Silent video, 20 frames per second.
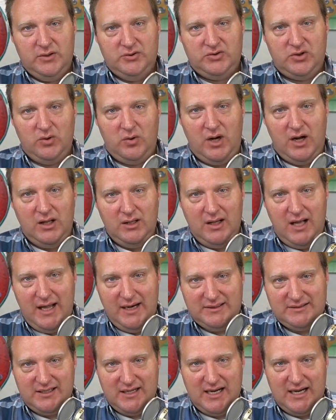So, a
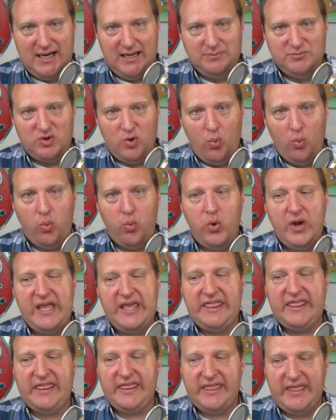lot of times
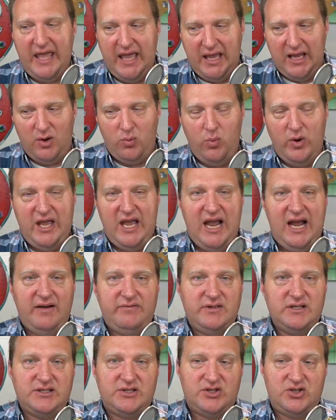we think we
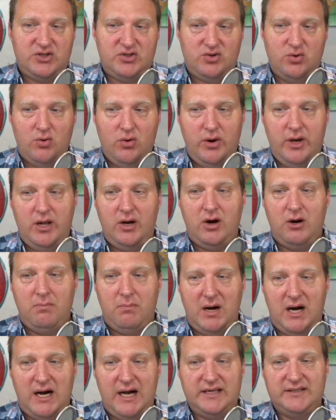have this story in
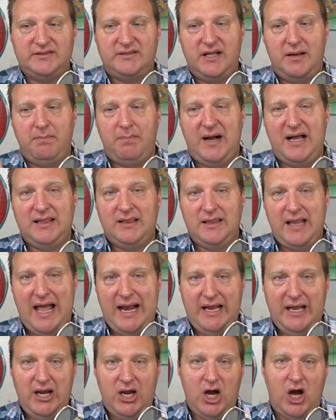our minds that by
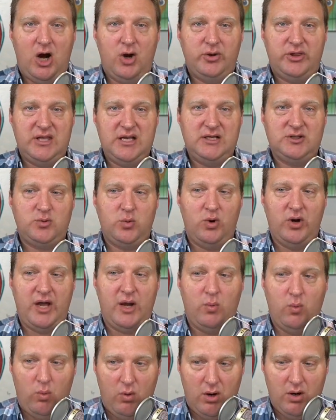letting go, things will
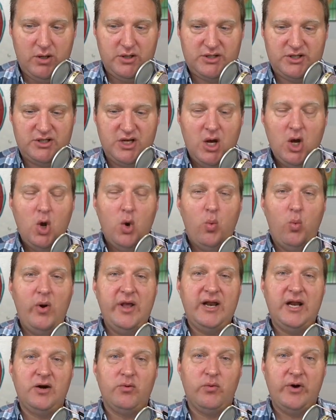get worse,
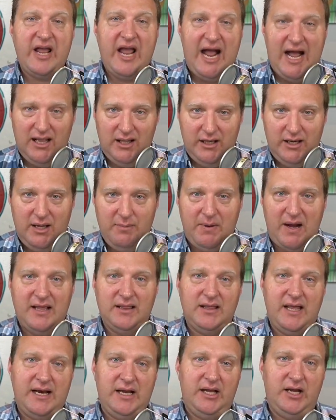when in reality,
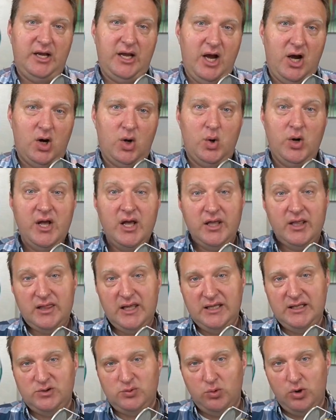by letting go,
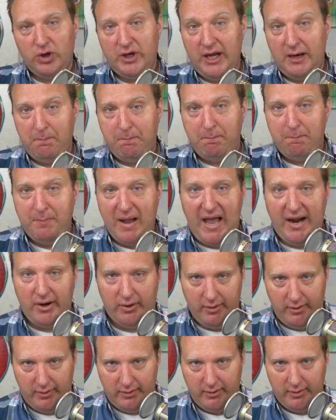things will get
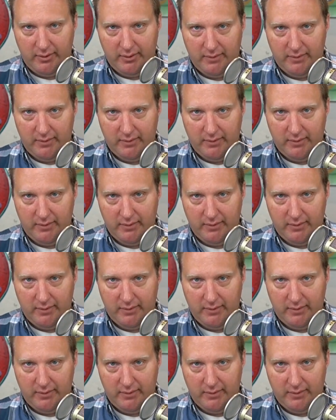better.